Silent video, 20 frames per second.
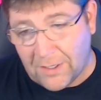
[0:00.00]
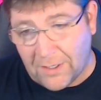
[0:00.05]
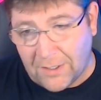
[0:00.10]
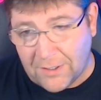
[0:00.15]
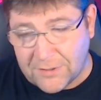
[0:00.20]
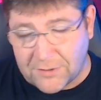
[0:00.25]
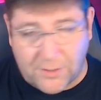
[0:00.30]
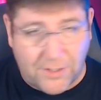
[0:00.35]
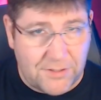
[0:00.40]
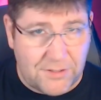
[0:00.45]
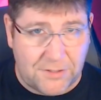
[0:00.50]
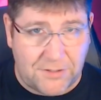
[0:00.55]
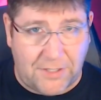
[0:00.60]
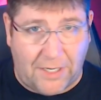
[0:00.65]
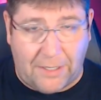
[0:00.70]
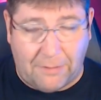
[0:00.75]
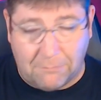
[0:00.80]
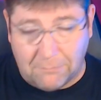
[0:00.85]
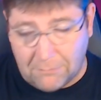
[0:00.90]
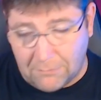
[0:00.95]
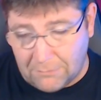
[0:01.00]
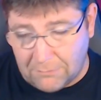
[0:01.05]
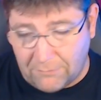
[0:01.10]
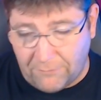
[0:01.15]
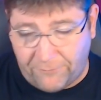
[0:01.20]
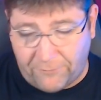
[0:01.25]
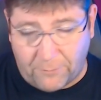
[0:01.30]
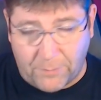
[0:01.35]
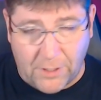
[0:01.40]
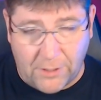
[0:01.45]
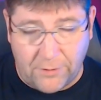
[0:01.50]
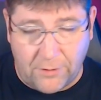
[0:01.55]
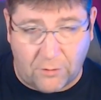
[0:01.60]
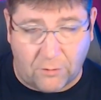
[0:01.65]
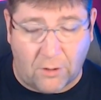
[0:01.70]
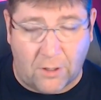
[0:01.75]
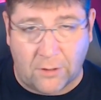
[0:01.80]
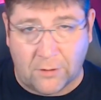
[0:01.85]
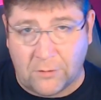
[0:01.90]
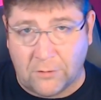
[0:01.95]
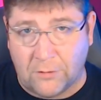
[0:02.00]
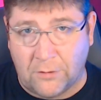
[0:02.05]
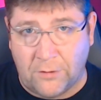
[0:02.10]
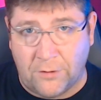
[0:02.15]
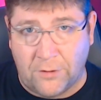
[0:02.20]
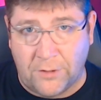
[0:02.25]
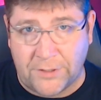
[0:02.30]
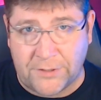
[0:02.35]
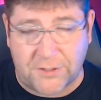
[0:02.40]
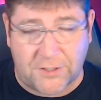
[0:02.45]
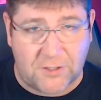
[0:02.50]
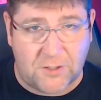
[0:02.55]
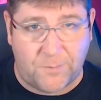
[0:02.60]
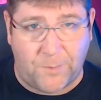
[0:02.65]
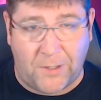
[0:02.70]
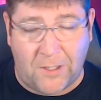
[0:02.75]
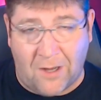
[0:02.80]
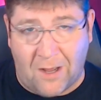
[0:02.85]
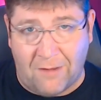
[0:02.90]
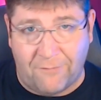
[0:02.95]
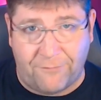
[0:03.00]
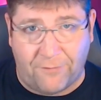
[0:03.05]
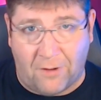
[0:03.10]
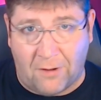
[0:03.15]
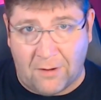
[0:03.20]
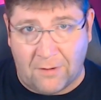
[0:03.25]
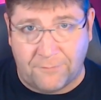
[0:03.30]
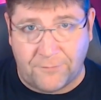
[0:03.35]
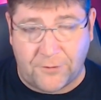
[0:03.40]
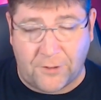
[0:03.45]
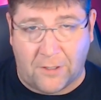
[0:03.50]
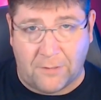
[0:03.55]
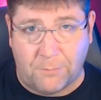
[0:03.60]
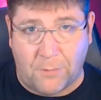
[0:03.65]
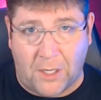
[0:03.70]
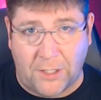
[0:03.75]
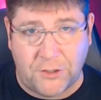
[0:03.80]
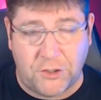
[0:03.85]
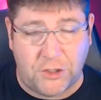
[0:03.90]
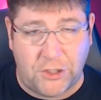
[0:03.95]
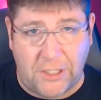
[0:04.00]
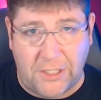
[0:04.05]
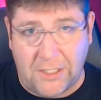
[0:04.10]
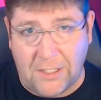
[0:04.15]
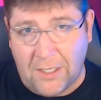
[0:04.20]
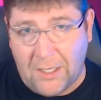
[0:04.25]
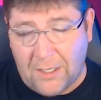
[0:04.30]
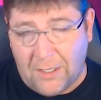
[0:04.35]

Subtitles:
So as I said, Familia Chronicle, it's a spin-off of Danmachi.